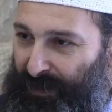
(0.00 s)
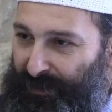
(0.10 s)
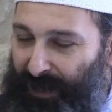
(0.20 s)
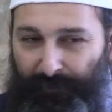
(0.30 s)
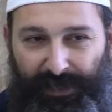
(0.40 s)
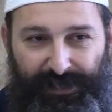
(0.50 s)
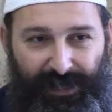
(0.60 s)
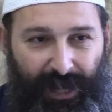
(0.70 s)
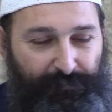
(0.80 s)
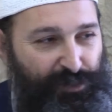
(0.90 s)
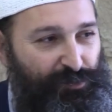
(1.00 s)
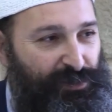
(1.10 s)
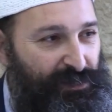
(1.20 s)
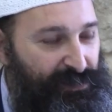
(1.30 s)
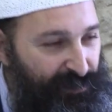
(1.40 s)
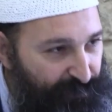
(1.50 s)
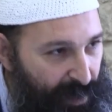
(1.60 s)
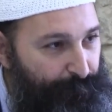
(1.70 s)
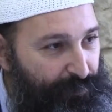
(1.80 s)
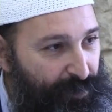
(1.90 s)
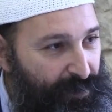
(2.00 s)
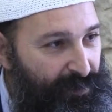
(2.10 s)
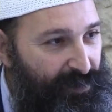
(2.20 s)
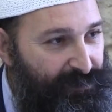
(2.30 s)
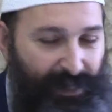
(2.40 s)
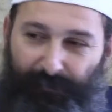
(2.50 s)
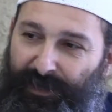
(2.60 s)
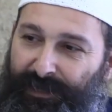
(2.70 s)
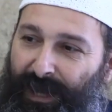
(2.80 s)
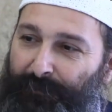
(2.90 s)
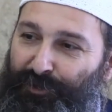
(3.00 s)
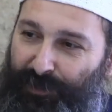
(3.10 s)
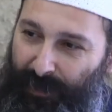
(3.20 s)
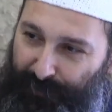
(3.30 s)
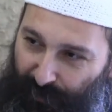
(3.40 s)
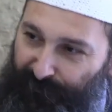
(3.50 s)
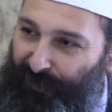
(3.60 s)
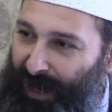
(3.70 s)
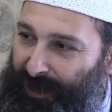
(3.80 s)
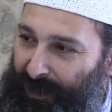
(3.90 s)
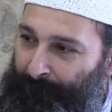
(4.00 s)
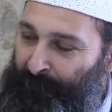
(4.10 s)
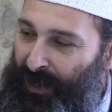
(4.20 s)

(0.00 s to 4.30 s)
is how many times you didn't give up, is how many times you kept on fighting,